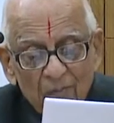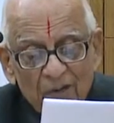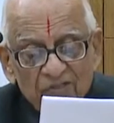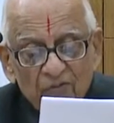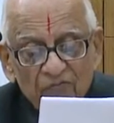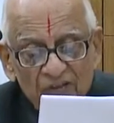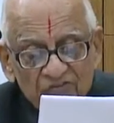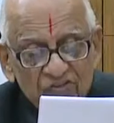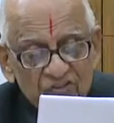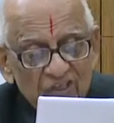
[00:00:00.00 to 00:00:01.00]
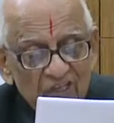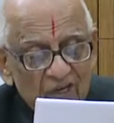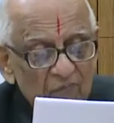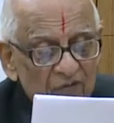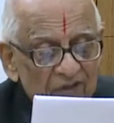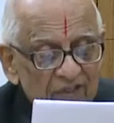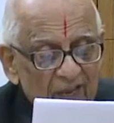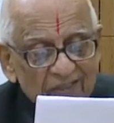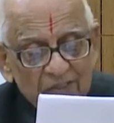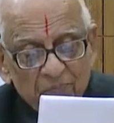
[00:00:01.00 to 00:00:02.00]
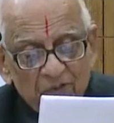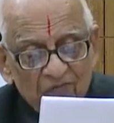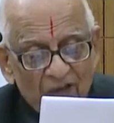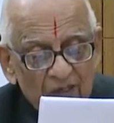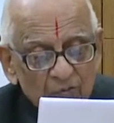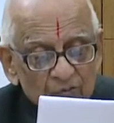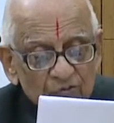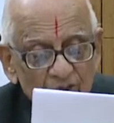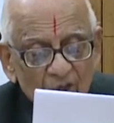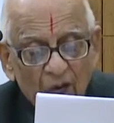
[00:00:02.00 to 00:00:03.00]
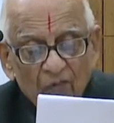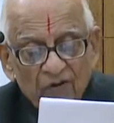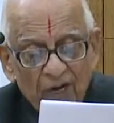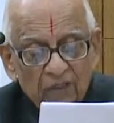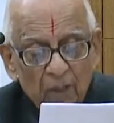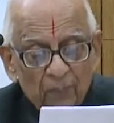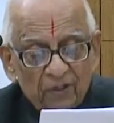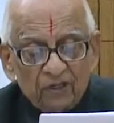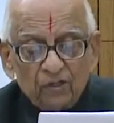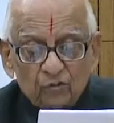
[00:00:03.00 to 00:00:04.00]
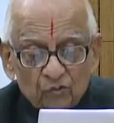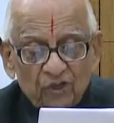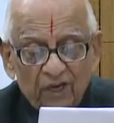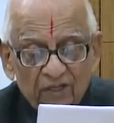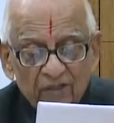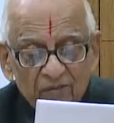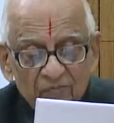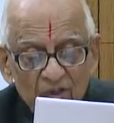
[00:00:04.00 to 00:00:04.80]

must of necessity reflect the accepted values of contemporary society.